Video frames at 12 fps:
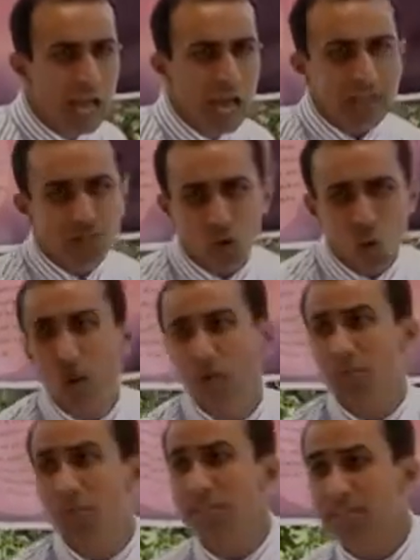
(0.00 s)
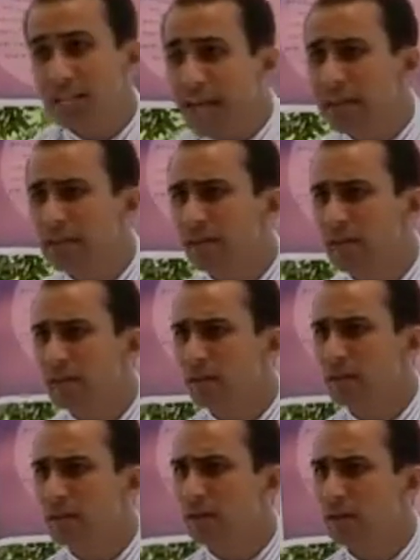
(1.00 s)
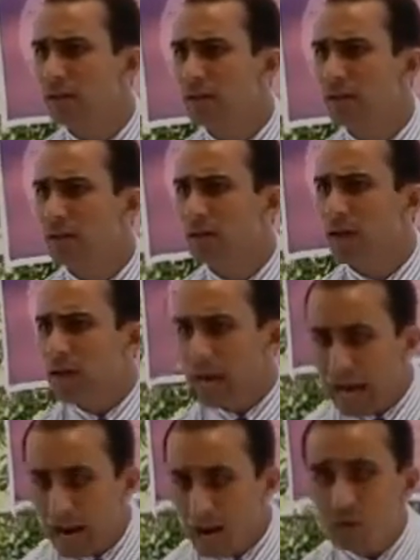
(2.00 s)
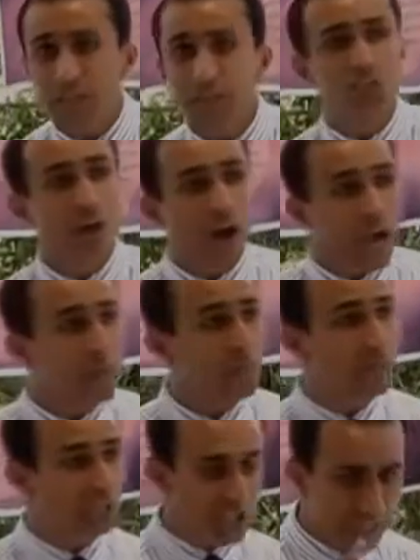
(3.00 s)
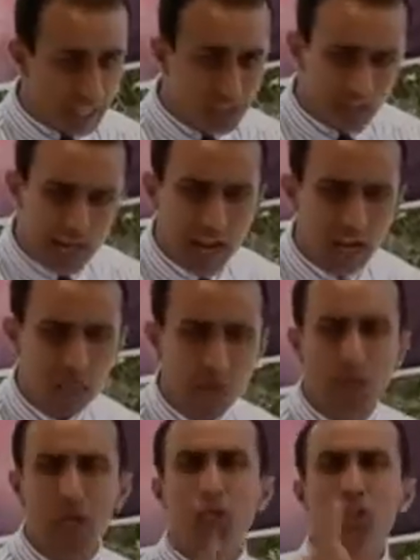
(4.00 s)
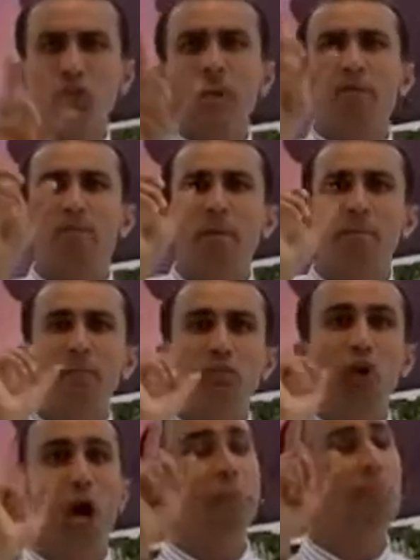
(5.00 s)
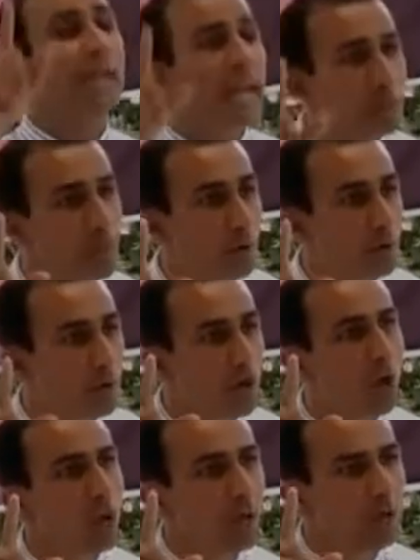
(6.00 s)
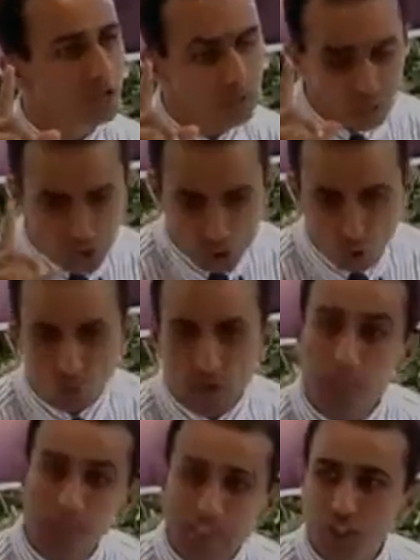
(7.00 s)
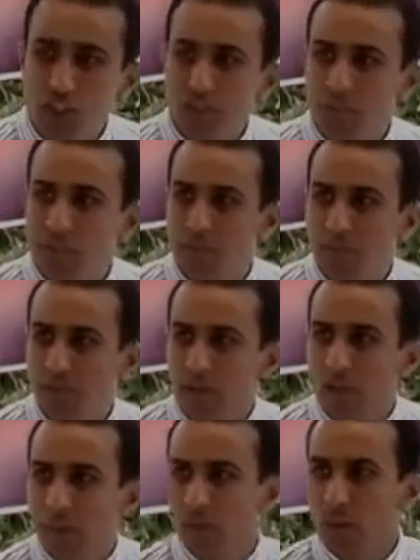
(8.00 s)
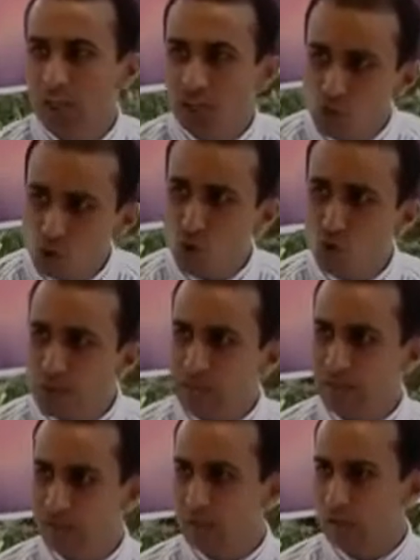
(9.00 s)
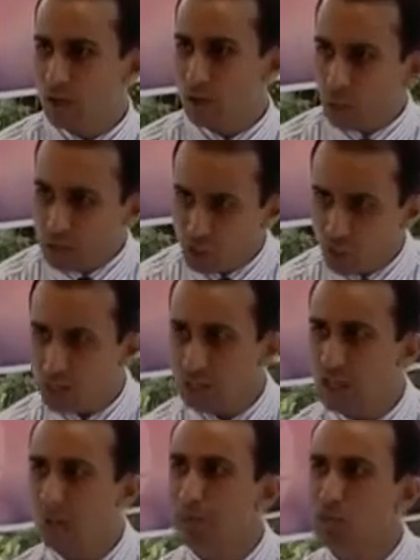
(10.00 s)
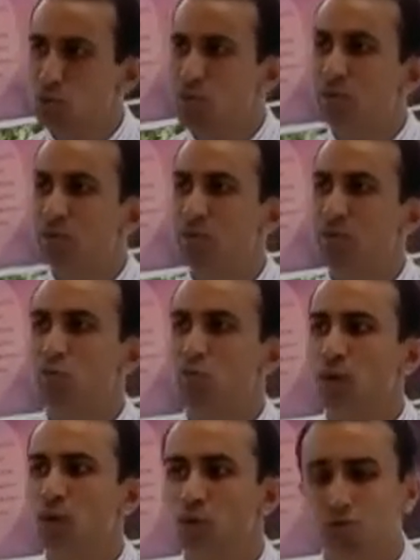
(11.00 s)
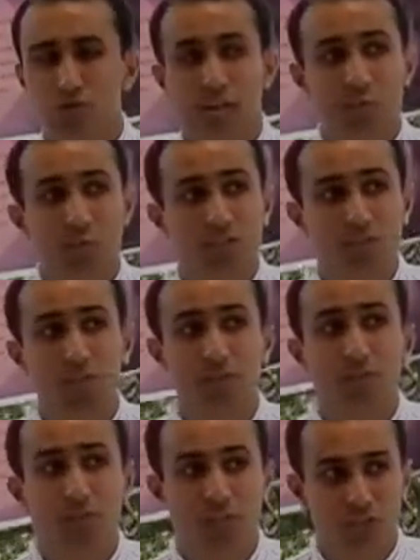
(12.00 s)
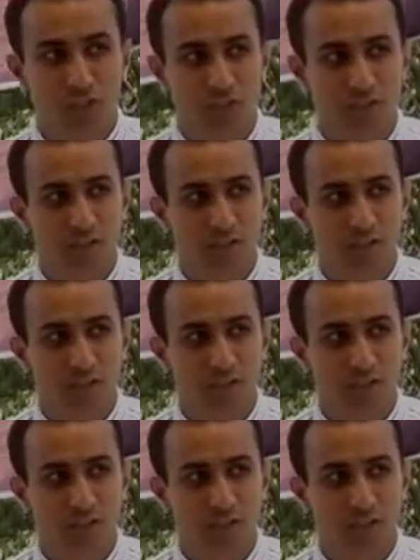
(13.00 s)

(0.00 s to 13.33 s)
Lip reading: and the one misled. Aaron is the high priest. His name should have been the top label when the story mentioned them. But when you read Numbers 12 and verse 1, whose name was given first?